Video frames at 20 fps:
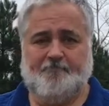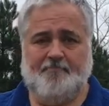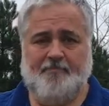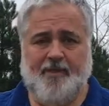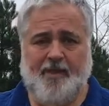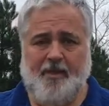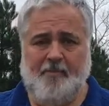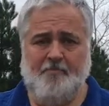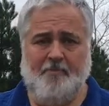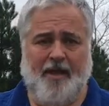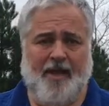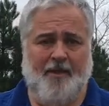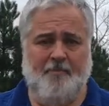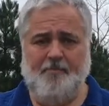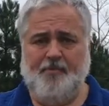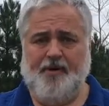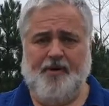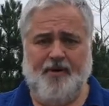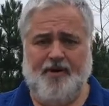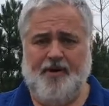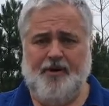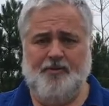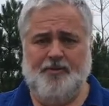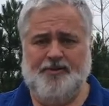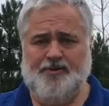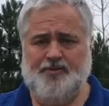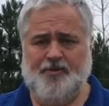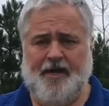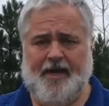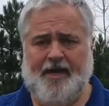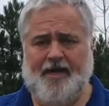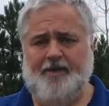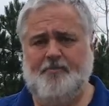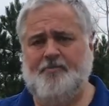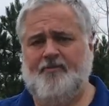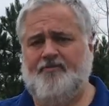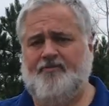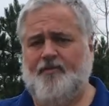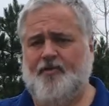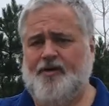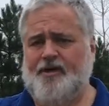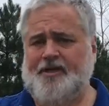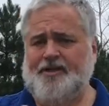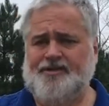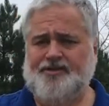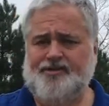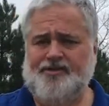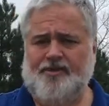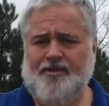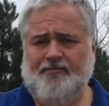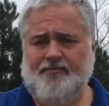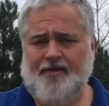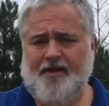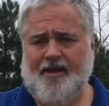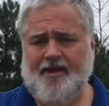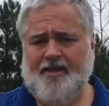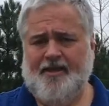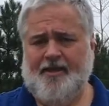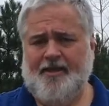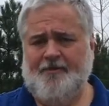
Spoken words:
My burger was ready before his Slovaki.